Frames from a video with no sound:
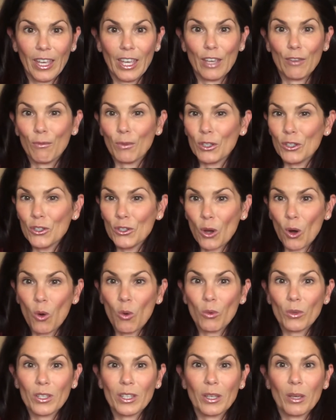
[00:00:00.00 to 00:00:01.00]
If we
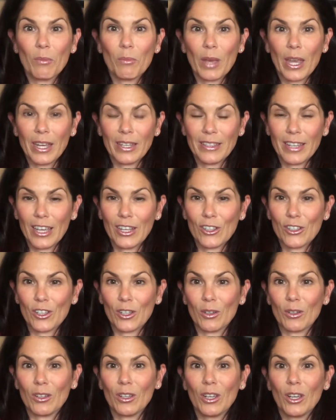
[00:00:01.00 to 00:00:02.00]
don't pay
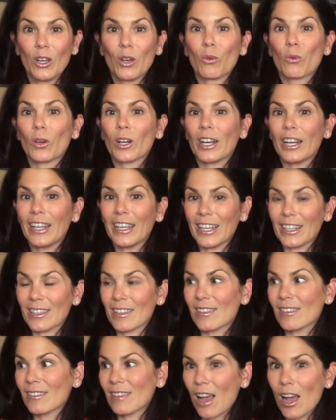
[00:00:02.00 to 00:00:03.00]
attention, we're going to get
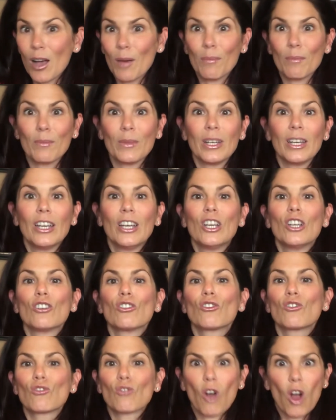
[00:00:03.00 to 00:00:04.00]
some
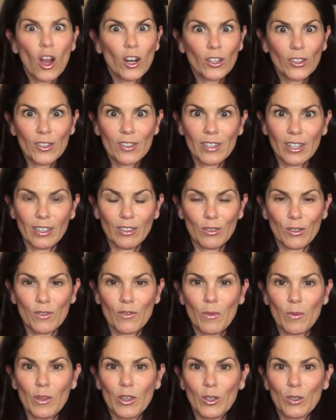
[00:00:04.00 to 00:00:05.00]
stronger signals
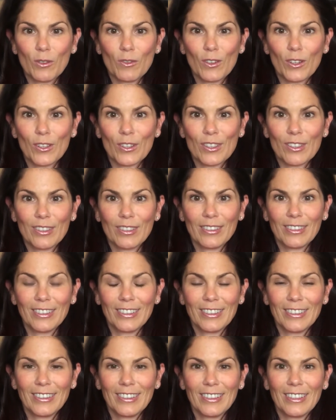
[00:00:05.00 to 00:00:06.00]
from the universe
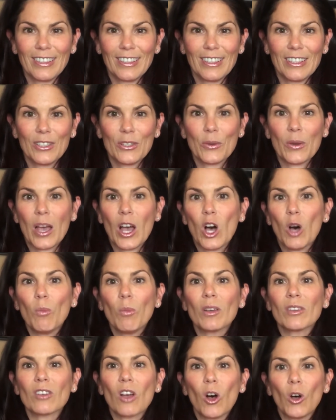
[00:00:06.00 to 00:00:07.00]
to help
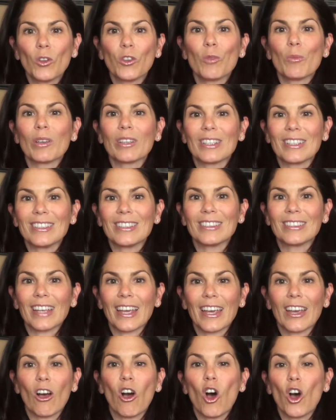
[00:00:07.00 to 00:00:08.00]
us ultimately
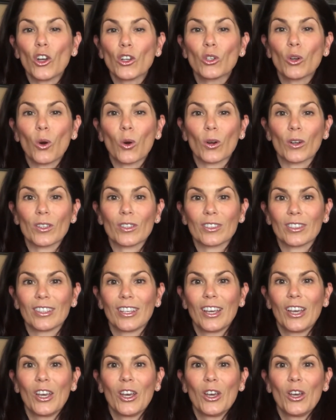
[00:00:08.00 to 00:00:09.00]
stay on
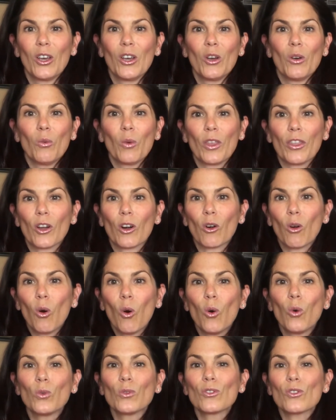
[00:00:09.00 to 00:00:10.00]
course with our
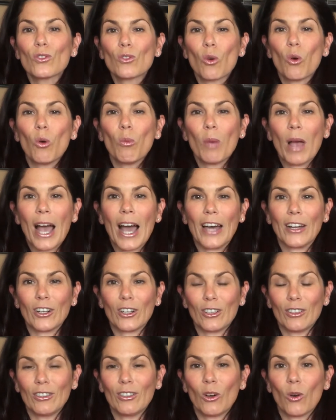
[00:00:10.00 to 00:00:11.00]
own soul
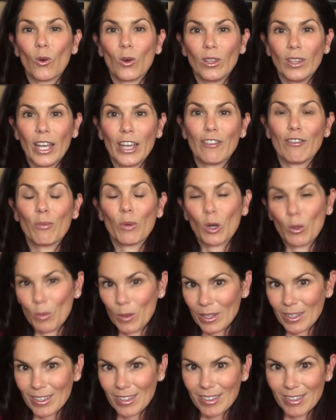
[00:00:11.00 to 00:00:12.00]
pattern or life
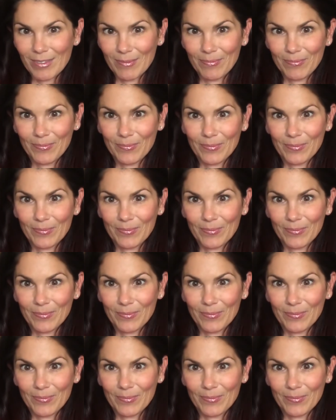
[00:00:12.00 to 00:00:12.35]
purpose.